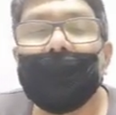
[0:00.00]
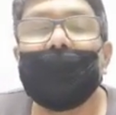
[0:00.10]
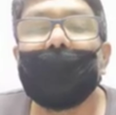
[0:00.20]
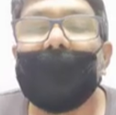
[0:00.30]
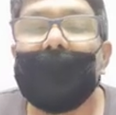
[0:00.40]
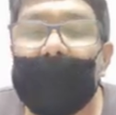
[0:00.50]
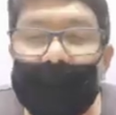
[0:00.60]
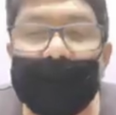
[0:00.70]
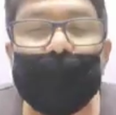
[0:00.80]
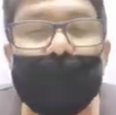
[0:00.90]
will
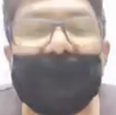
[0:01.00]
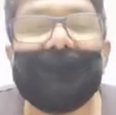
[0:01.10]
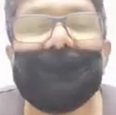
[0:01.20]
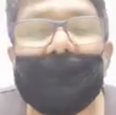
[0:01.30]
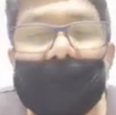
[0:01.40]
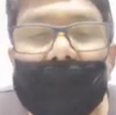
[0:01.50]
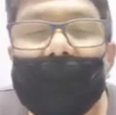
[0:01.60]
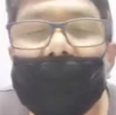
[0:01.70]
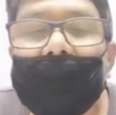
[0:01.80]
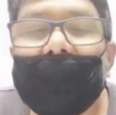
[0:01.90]
have to miss the
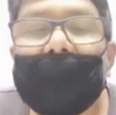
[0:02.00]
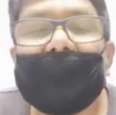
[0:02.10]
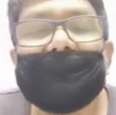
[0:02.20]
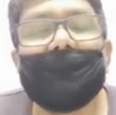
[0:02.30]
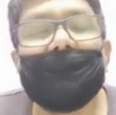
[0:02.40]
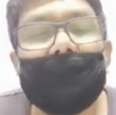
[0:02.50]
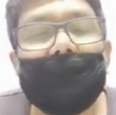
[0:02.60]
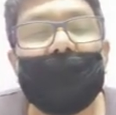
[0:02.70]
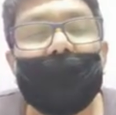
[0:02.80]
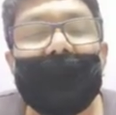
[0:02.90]
girl as the
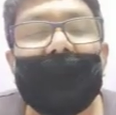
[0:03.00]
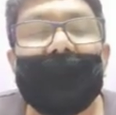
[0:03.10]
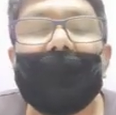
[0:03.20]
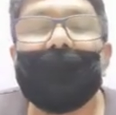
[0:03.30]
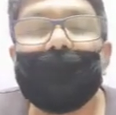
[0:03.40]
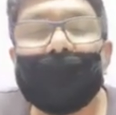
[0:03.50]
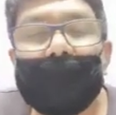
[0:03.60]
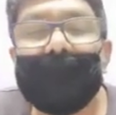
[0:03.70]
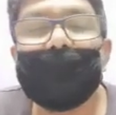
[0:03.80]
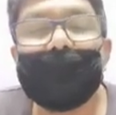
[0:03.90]
girl would get down
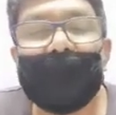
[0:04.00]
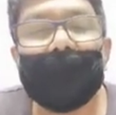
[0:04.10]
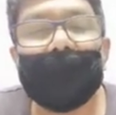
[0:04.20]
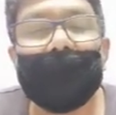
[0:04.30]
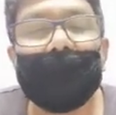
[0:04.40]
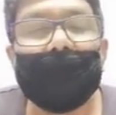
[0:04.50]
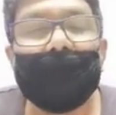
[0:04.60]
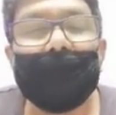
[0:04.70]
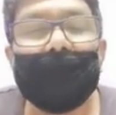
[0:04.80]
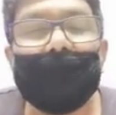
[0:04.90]
from the train.
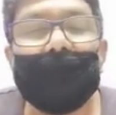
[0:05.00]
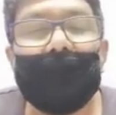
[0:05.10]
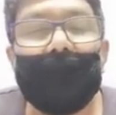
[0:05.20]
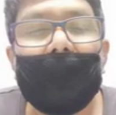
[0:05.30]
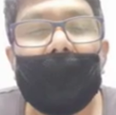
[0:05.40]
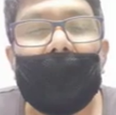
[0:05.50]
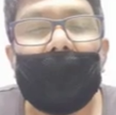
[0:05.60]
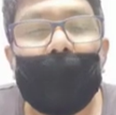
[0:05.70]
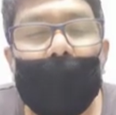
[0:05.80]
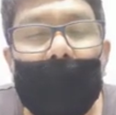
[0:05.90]

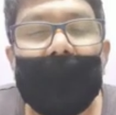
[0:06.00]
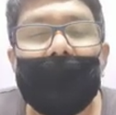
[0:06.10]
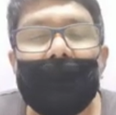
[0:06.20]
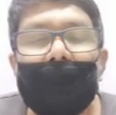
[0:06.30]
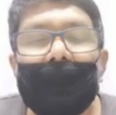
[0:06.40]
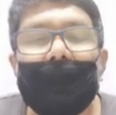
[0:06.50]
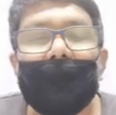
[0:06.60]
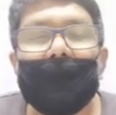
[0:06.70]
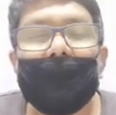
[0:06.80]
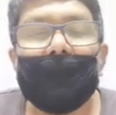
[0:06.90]
And when
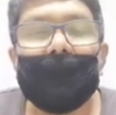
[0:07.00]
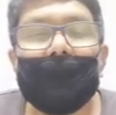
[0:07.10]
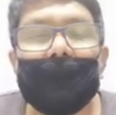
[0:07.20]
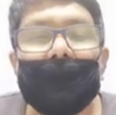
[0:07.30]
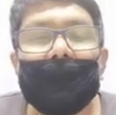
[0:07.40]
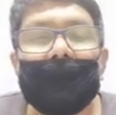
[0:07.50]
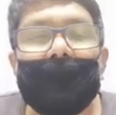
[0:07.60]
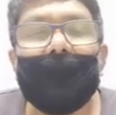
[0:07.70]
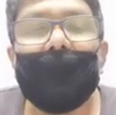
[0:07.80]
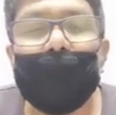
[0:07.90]

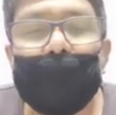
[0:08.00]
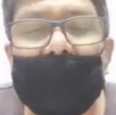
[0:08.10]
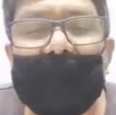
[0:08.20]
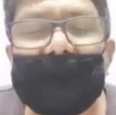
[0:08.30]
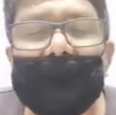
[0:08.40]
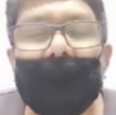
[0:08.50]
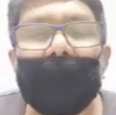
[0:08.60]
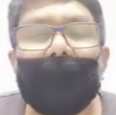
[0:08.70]
he was